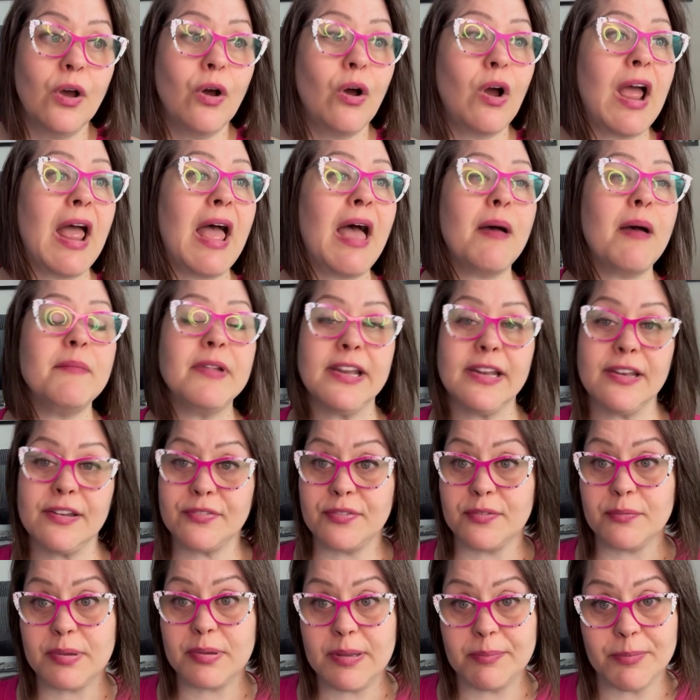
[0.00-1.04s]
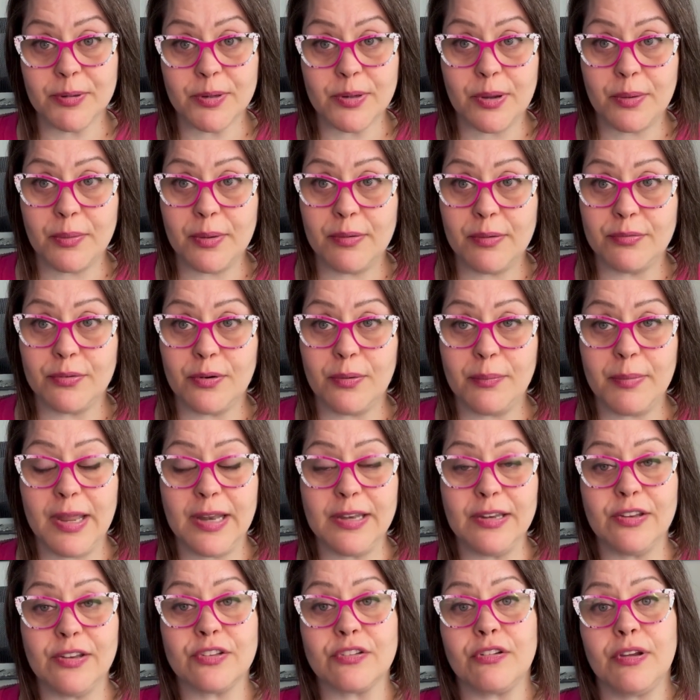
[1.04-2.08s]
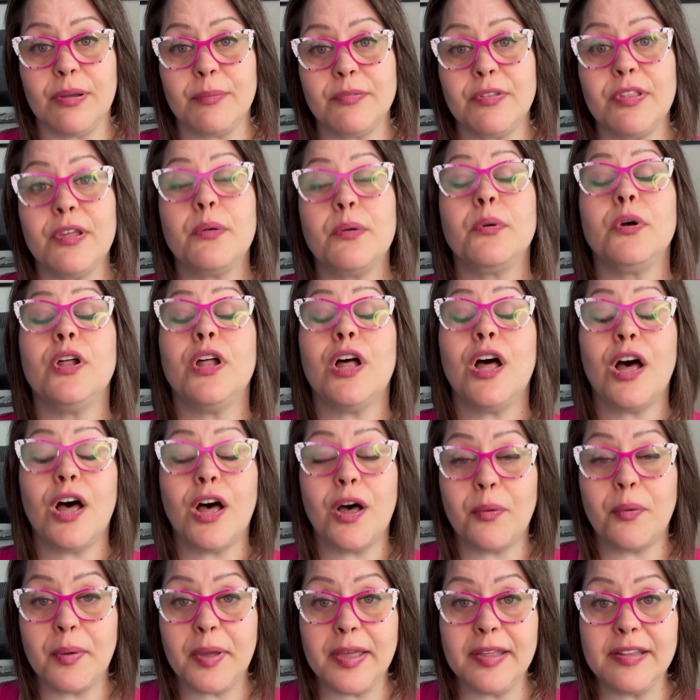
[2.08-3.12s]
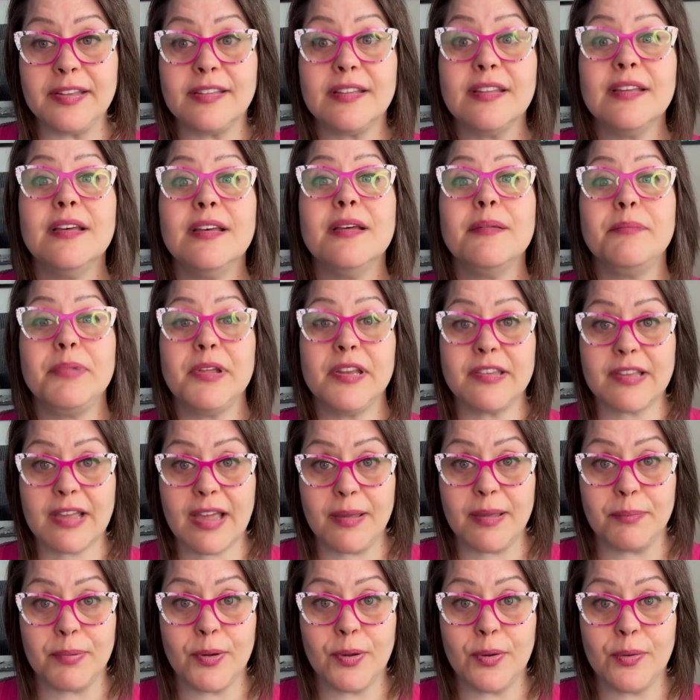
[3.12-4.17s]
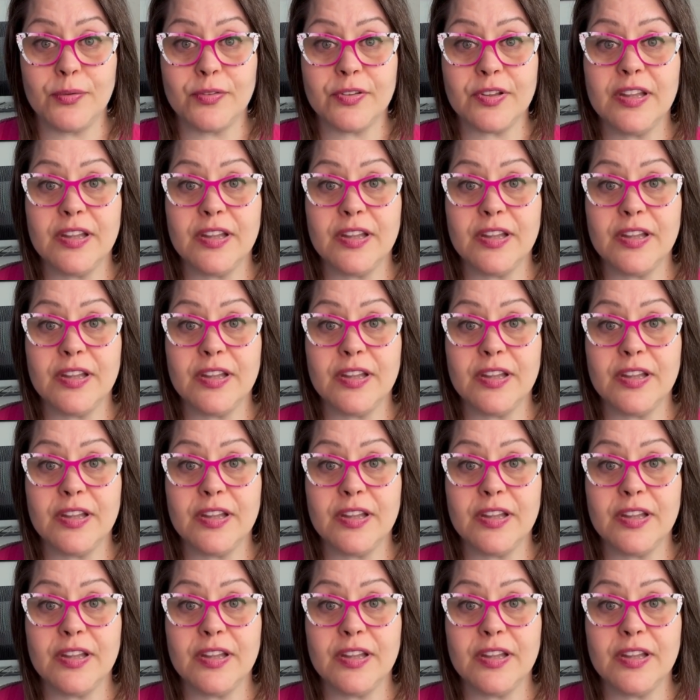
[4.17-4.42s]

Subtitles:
how many different people go over a manuscript, there will always be typos.